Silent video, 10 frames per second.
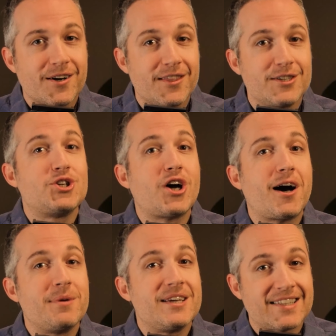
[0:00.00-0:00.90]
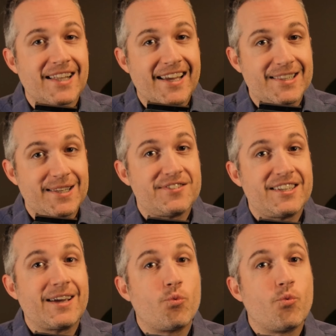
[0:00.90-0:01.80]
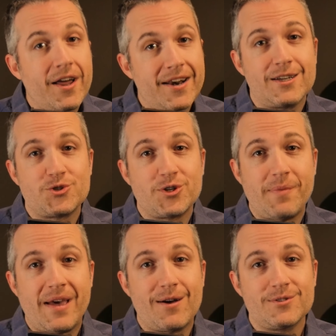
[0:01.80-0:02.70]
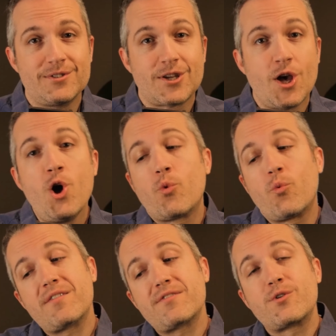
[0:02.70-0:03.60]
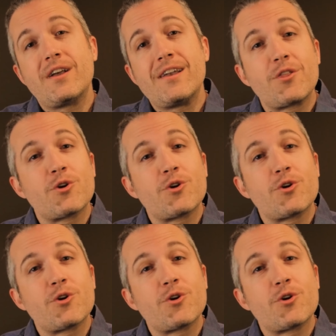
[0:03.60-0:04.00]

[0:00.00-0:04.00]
the job is like lifting 100 pounds, while for another